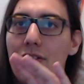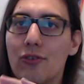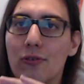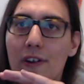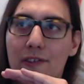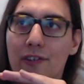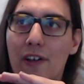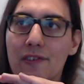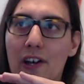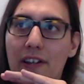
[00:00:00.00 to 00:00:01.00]
Truex
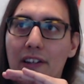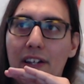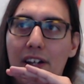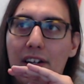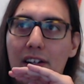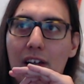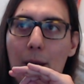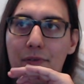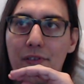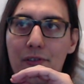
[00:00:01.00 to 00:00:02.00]
does not lead any
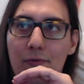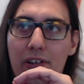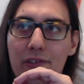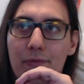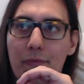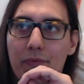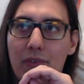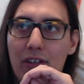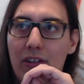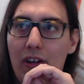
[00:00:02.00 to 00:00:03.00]
laps in this race.
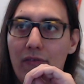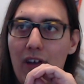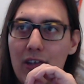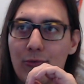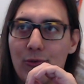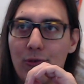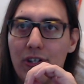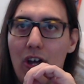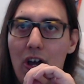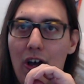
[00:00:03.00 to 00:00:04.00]
A vast
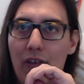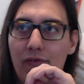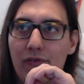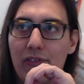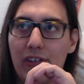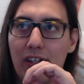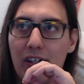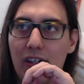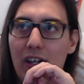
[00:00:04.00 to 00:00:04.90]
majority of the